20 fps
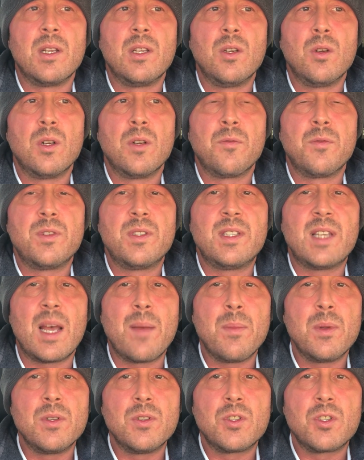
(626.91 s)
You'll have
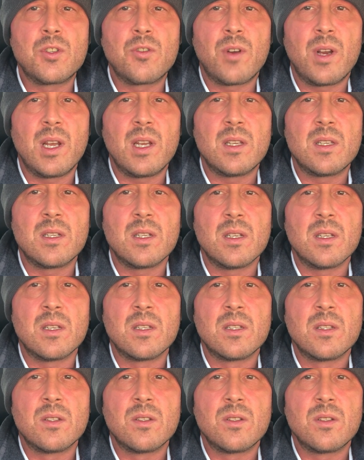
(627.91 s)
demonstrated
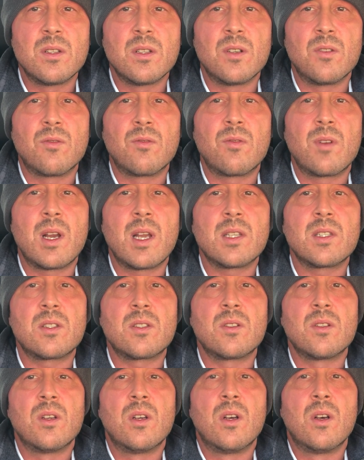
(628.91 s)
to the
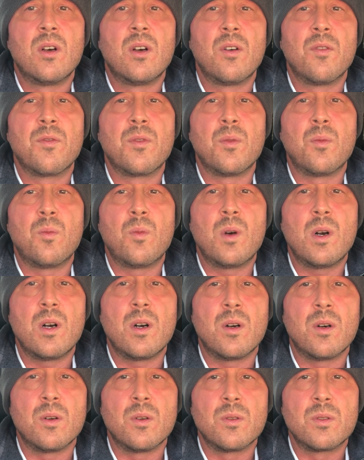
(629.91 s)
rest of the
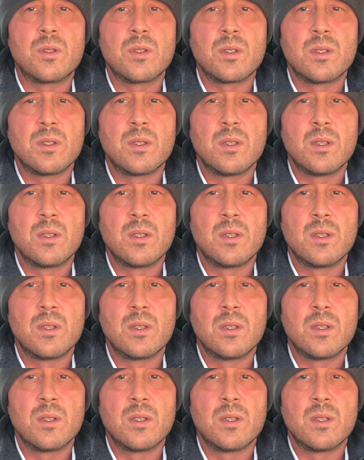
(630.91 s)
world